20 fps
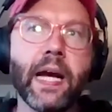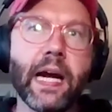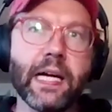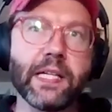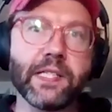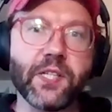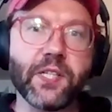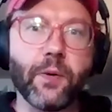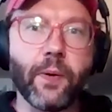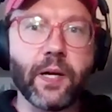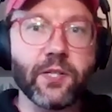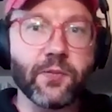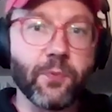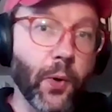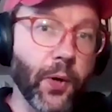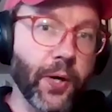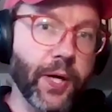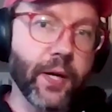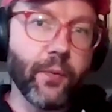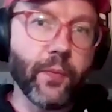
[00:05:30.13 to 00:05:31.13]
And so I was
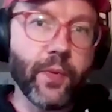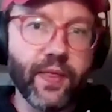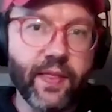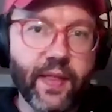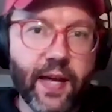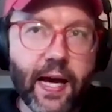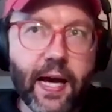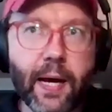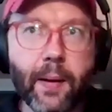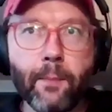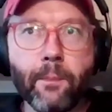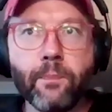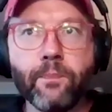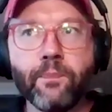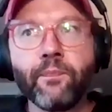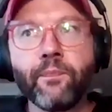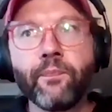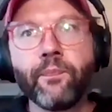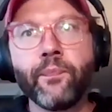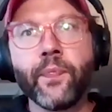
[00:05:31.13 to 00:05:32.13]
working with
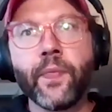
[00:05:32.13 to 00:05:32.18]
them